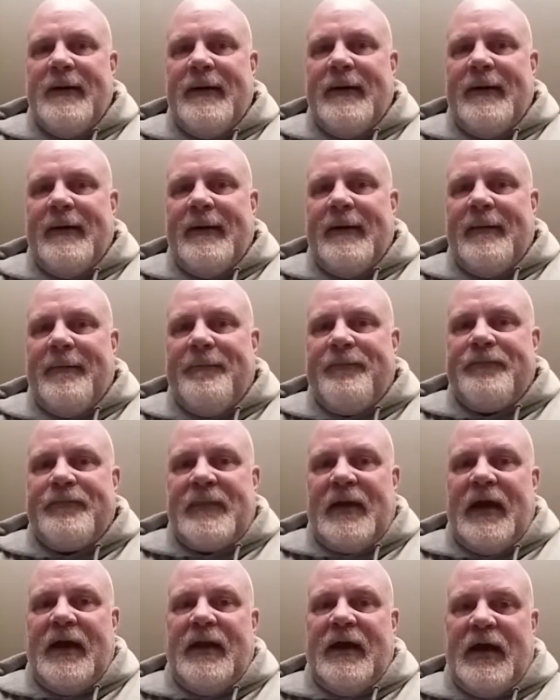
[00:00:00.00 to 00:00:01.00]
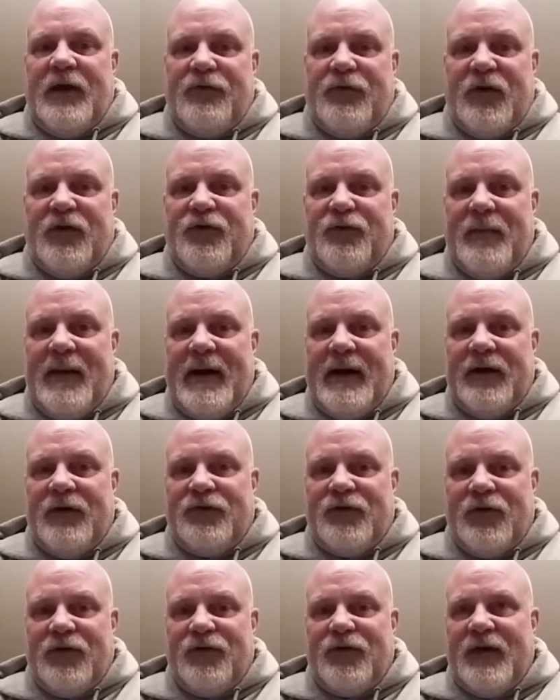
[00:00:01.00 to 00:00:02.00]
and hedge fund
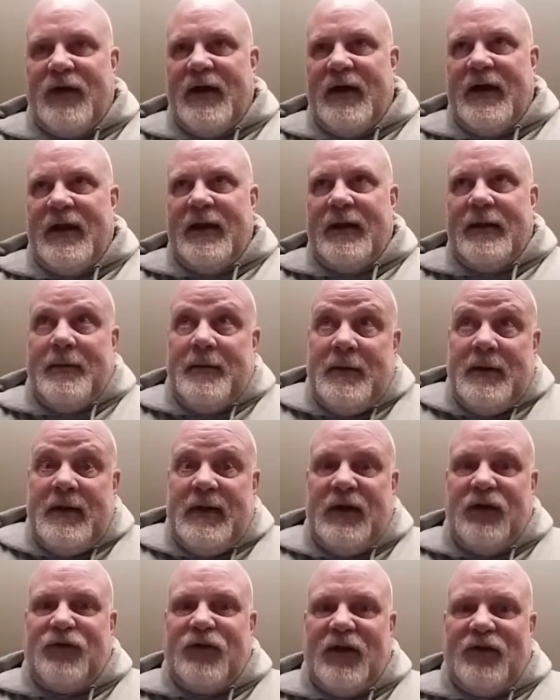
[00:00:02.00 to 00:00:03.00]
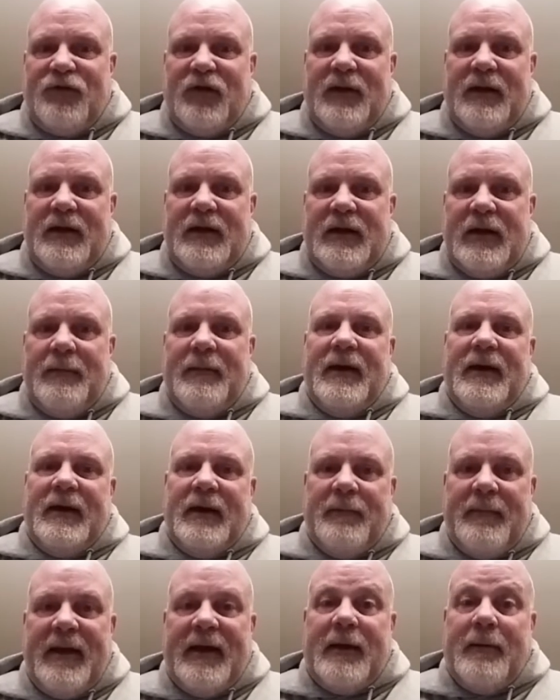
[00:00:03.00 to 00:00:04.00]
managers and essentially come in
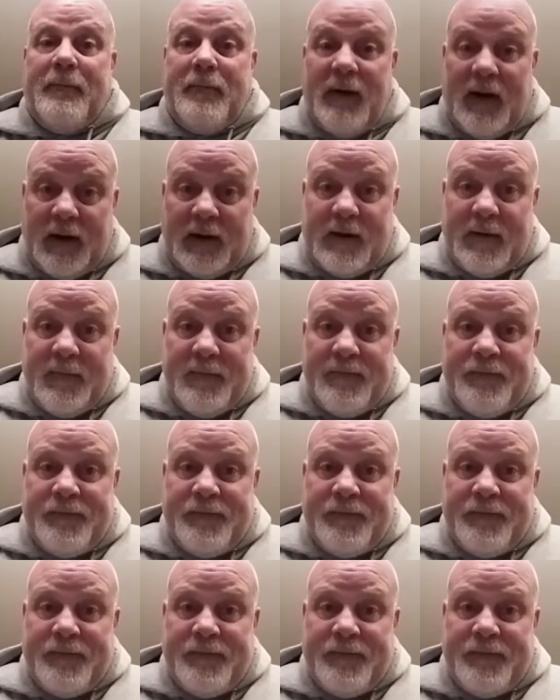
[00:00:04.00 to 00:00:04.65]
and make a buck